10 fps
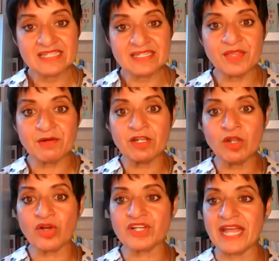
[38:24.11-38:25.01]
Now, there are
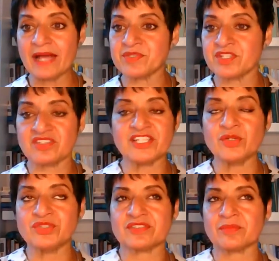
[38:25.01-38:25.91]
longer naps, because I
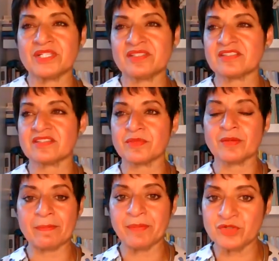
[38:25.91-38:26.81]
noticed somebody said something
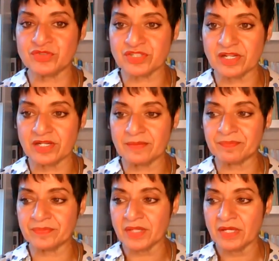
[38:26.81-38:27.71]
about
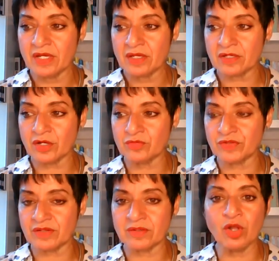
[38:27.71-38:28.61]
long
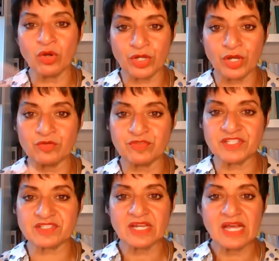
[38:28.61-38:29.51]
COVID.